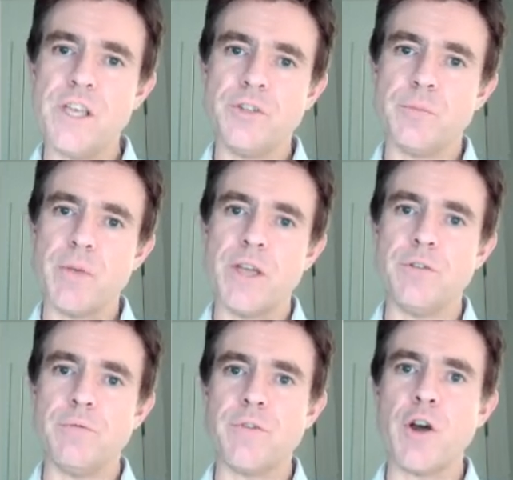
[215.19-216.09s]

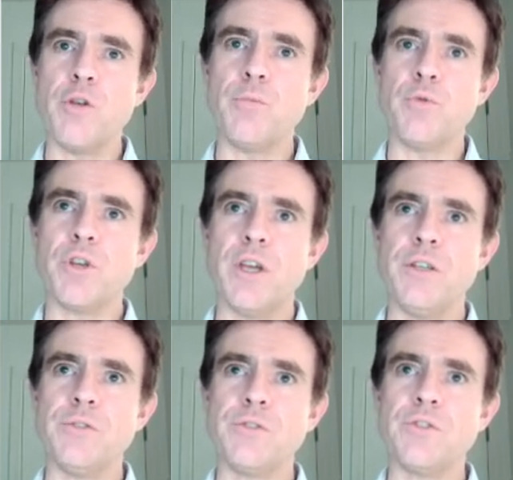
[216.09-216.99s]
independent variable
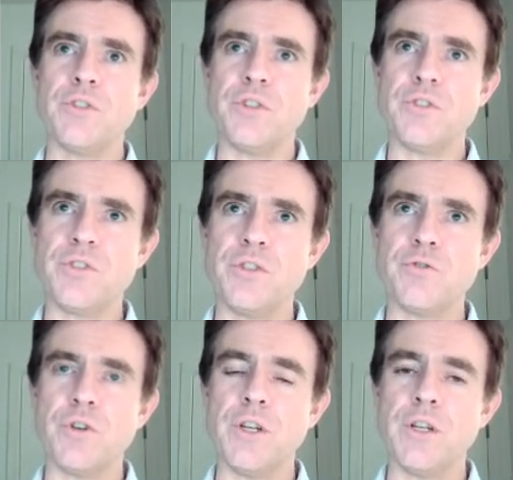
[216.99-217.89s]
case to
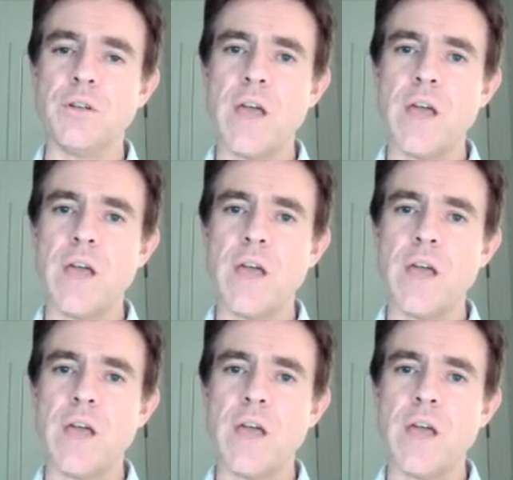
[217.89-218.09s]
considering